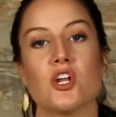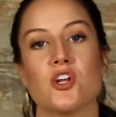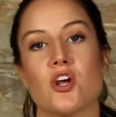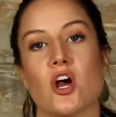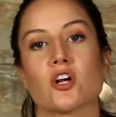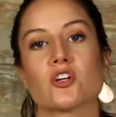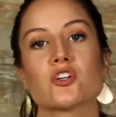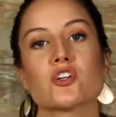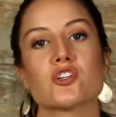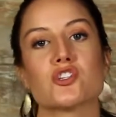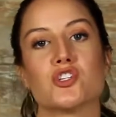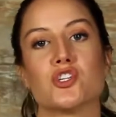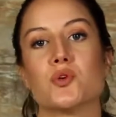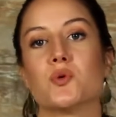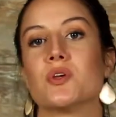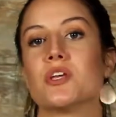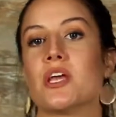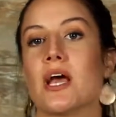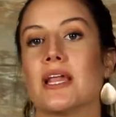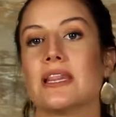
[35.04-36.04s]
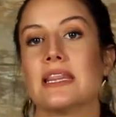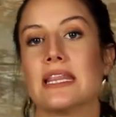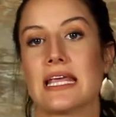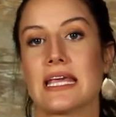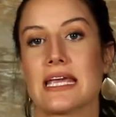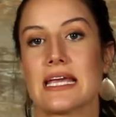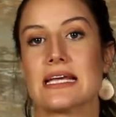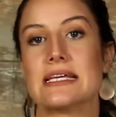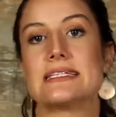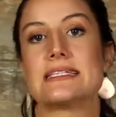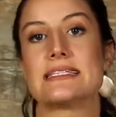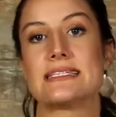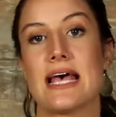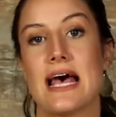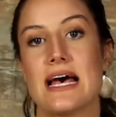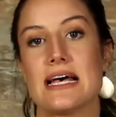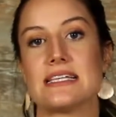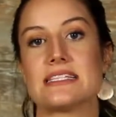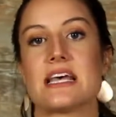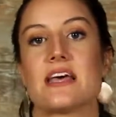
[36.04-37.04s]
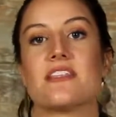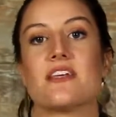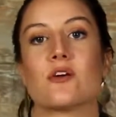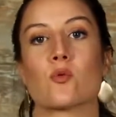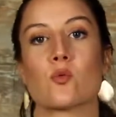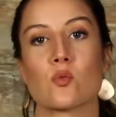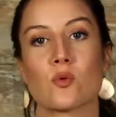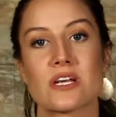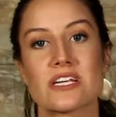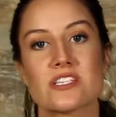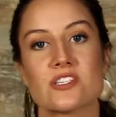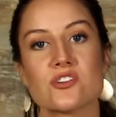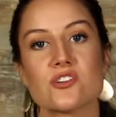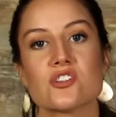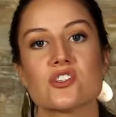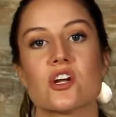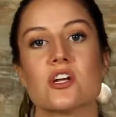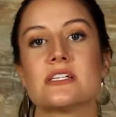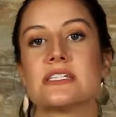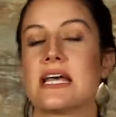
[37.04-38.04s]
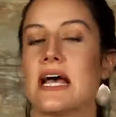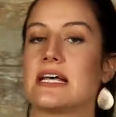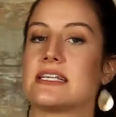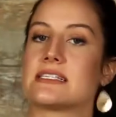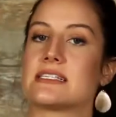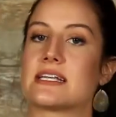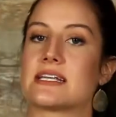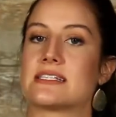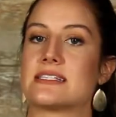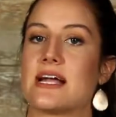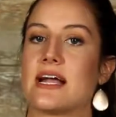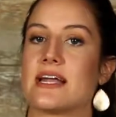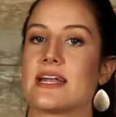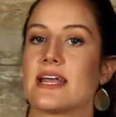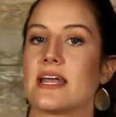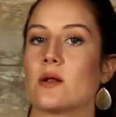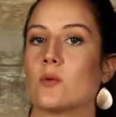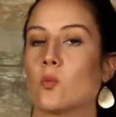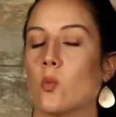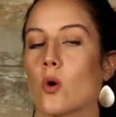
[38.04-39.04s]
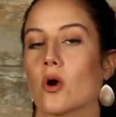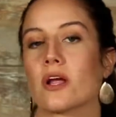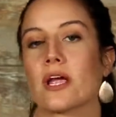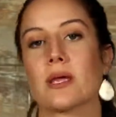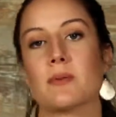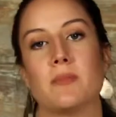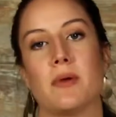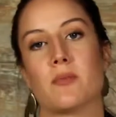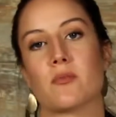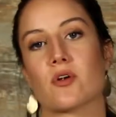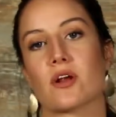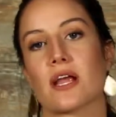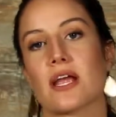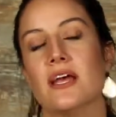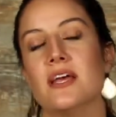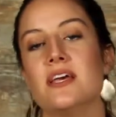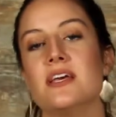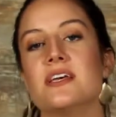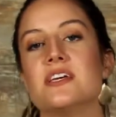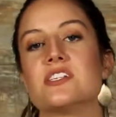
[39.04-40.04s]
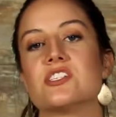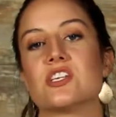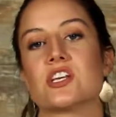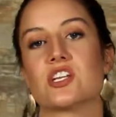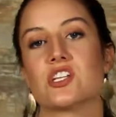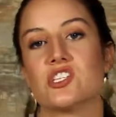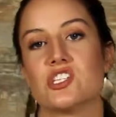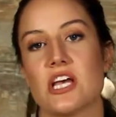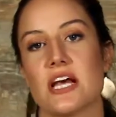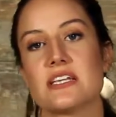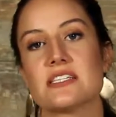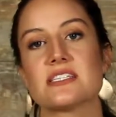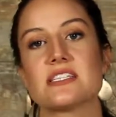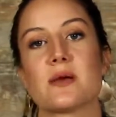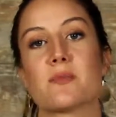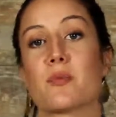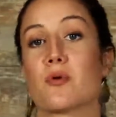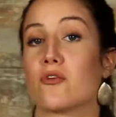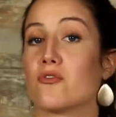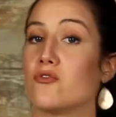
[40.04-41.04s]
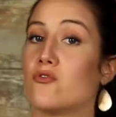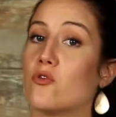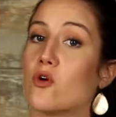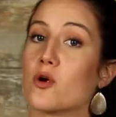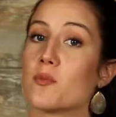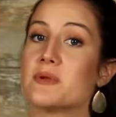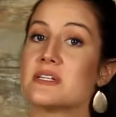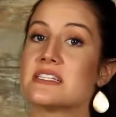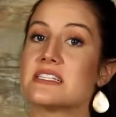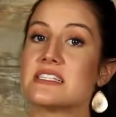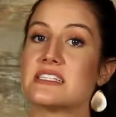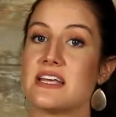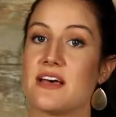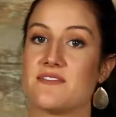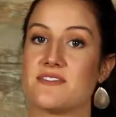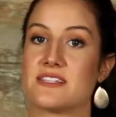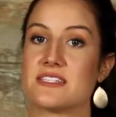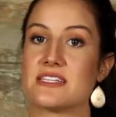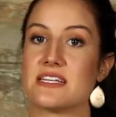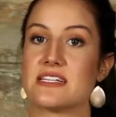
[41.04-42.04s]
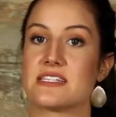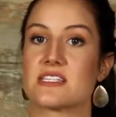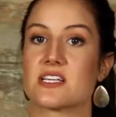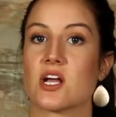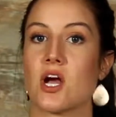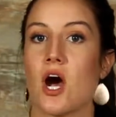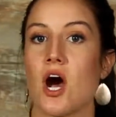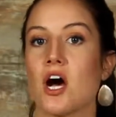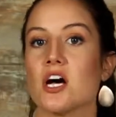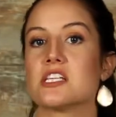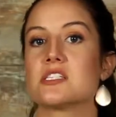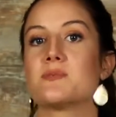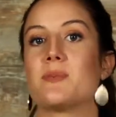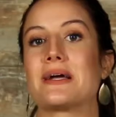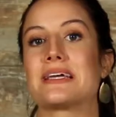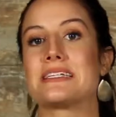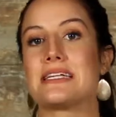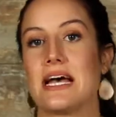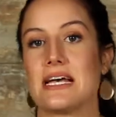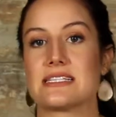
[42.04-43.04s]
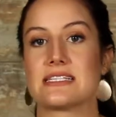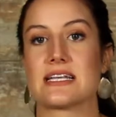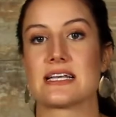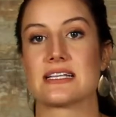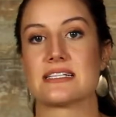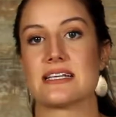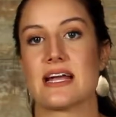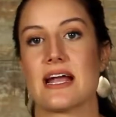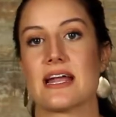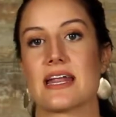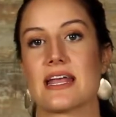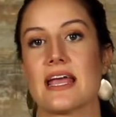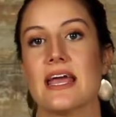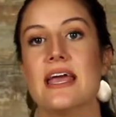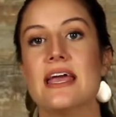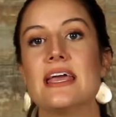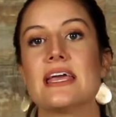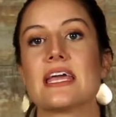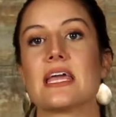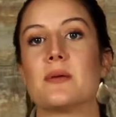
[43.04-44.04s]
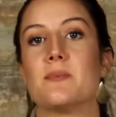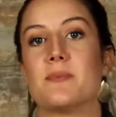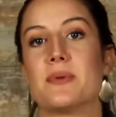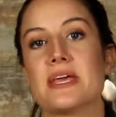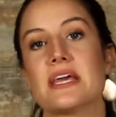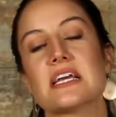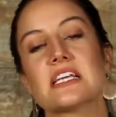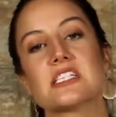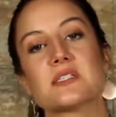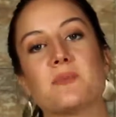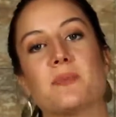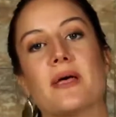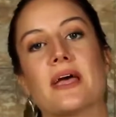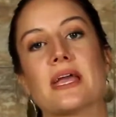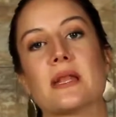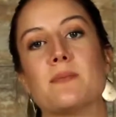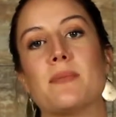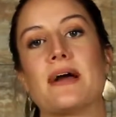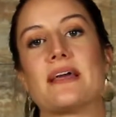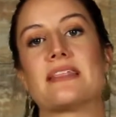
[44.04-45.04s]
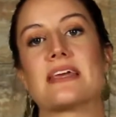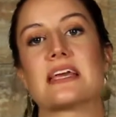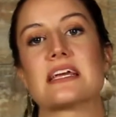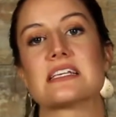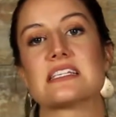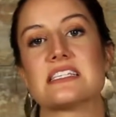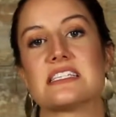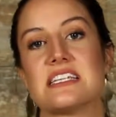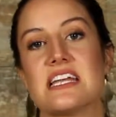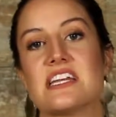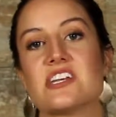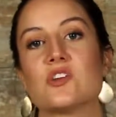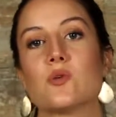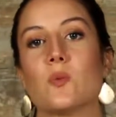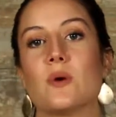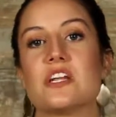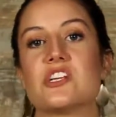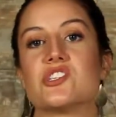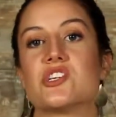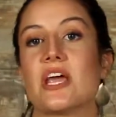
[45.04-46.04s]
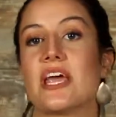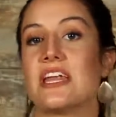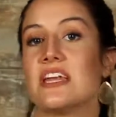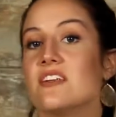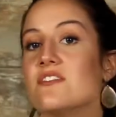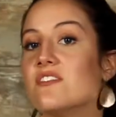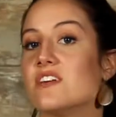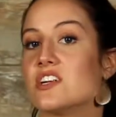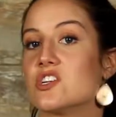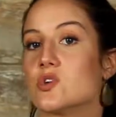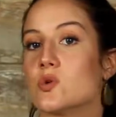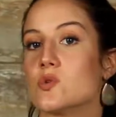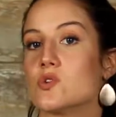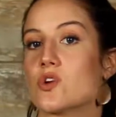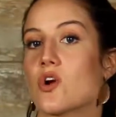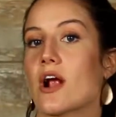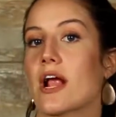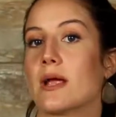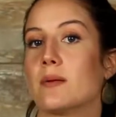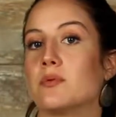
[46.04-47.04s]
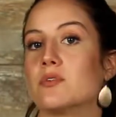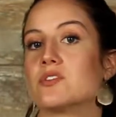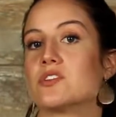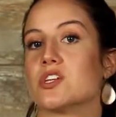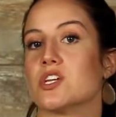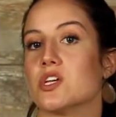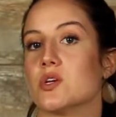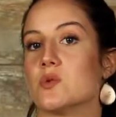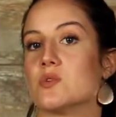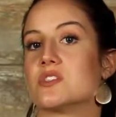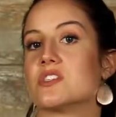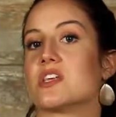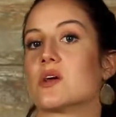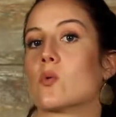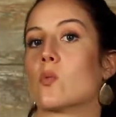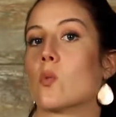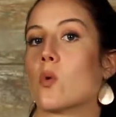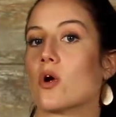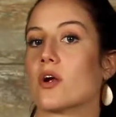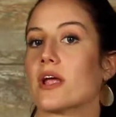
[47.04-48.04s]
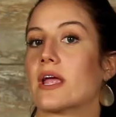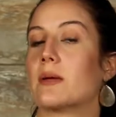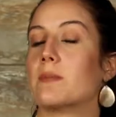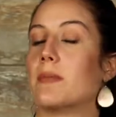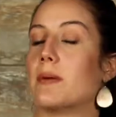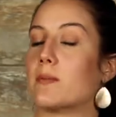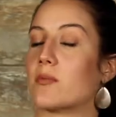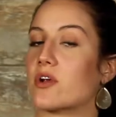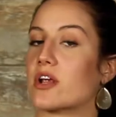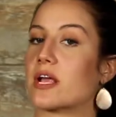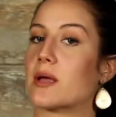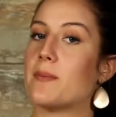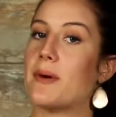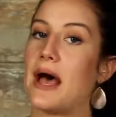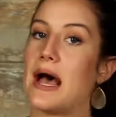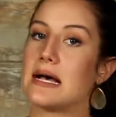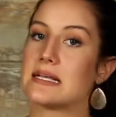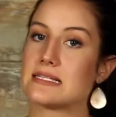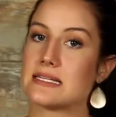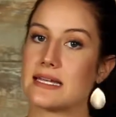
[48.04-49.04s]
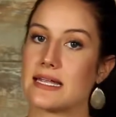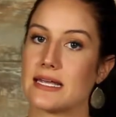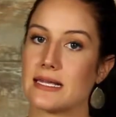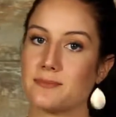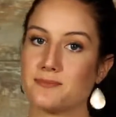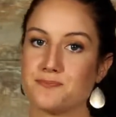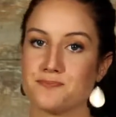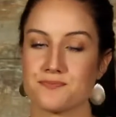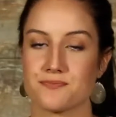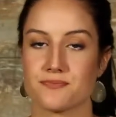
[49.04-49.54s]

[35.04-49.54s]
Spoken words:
Dr. Joo-Hyun Lee says that research on test anxiety and working memory suggests that performance deficits caused by test anxiety can be explained by the extent to which individuals are able to use their working memory capacity.